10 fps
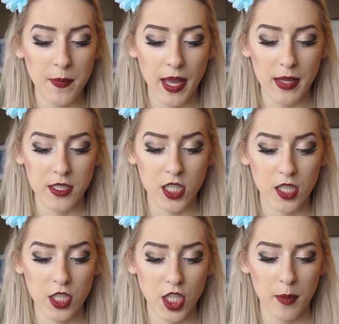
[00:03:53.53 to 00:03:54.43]
I took
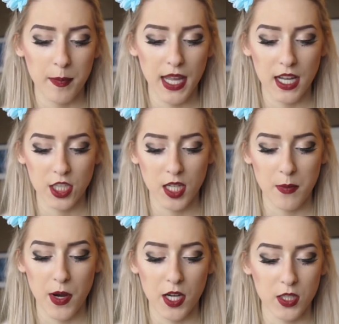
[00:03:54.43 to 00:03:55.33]
a Sharpie actually and
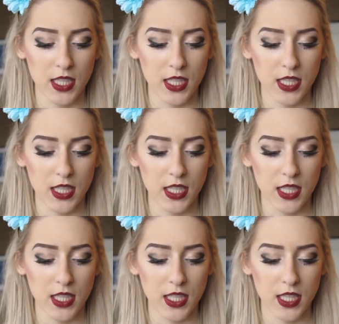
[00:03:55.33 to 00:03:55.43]
marked